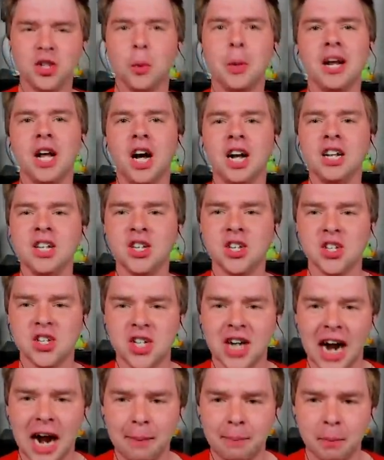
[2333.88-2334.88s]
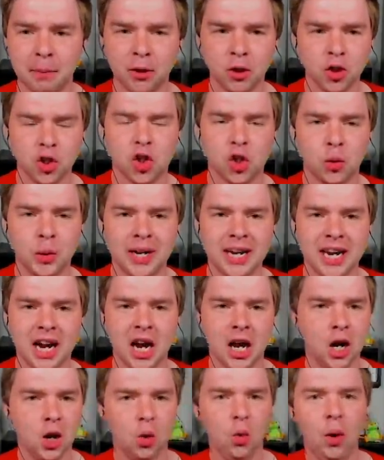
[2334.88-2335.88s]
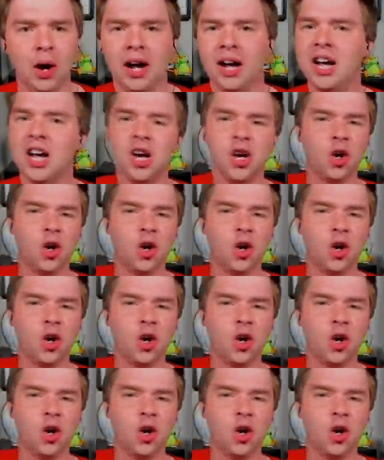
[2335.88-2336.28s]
into an unstoppable trio.